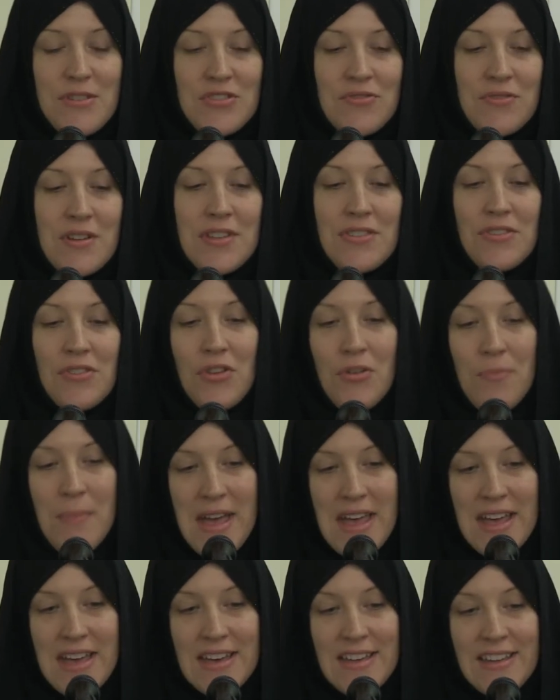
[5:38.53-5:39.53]
between the
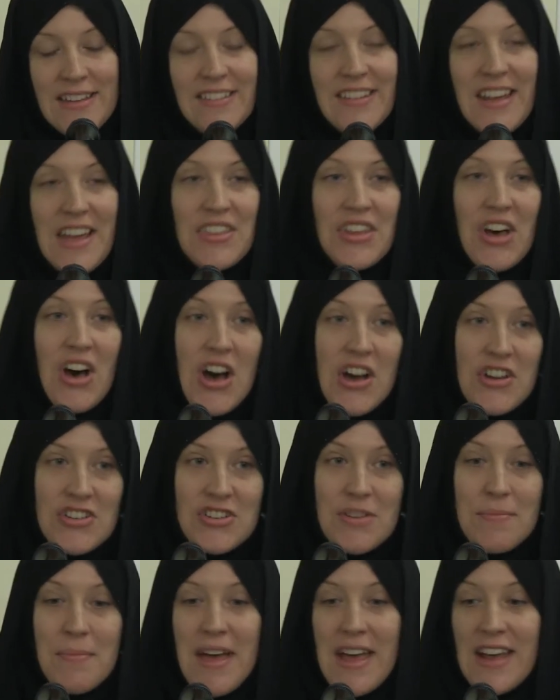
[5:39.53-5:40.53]
Umayyads and the
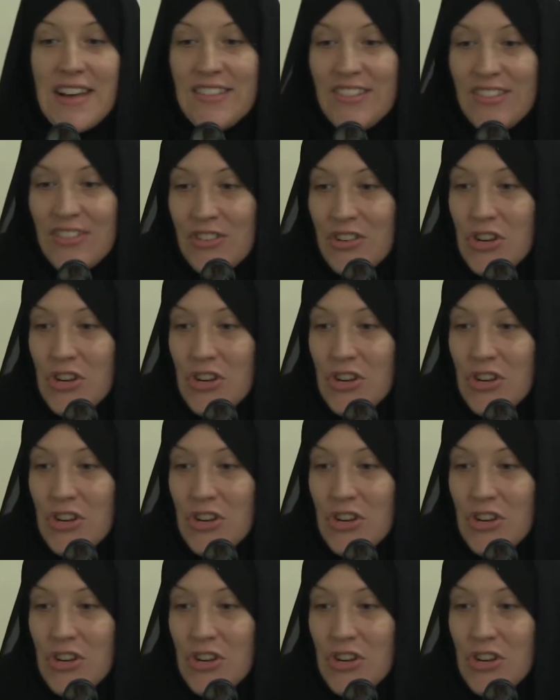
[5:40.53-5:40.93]
Hashemites,